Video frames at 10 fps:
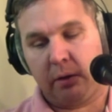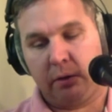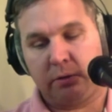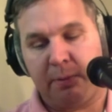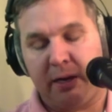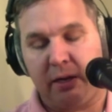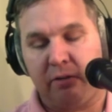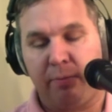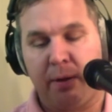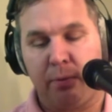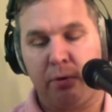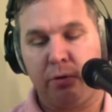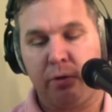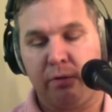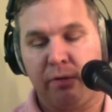speaking of people
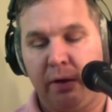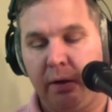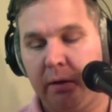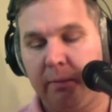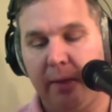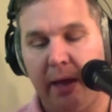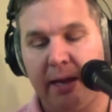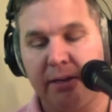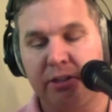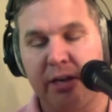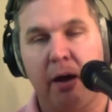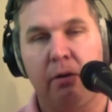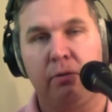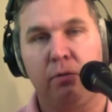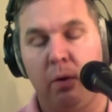who have aged out
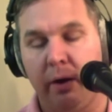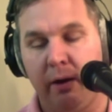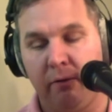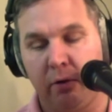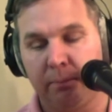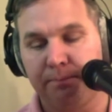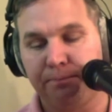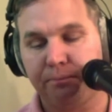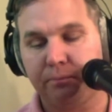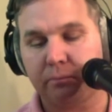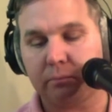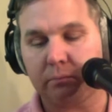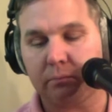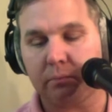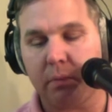of whatever,
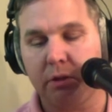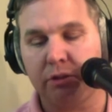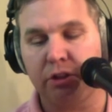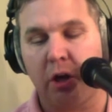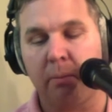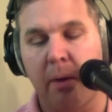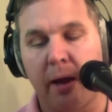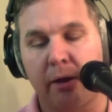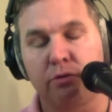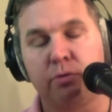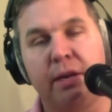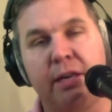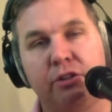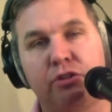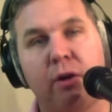Shawn Michaels, we get
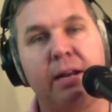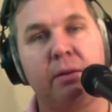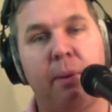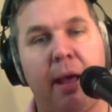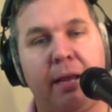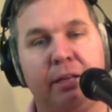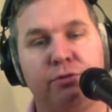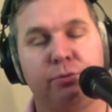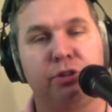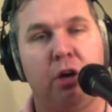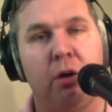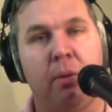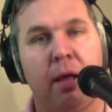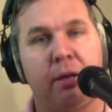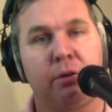a training package from Shawn
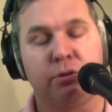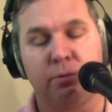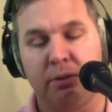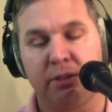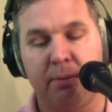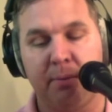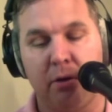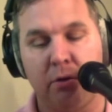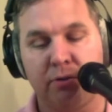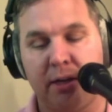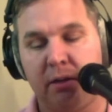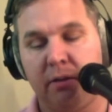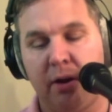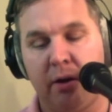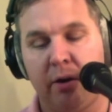Michaels where it's him and Jose
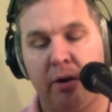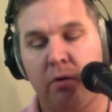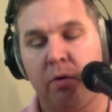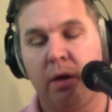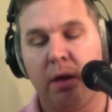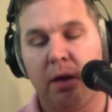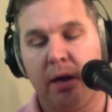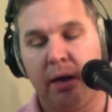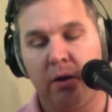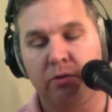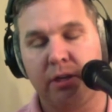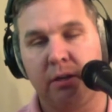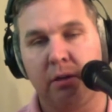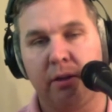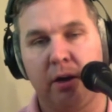Lothario, and Jose
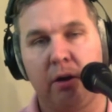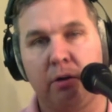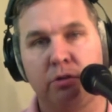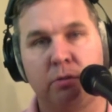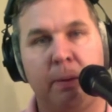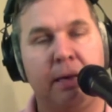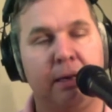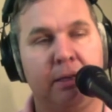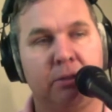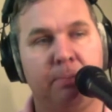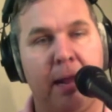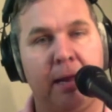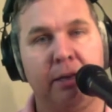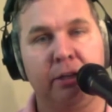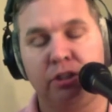Lothario's speaking in
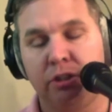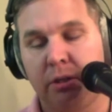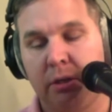Spanish,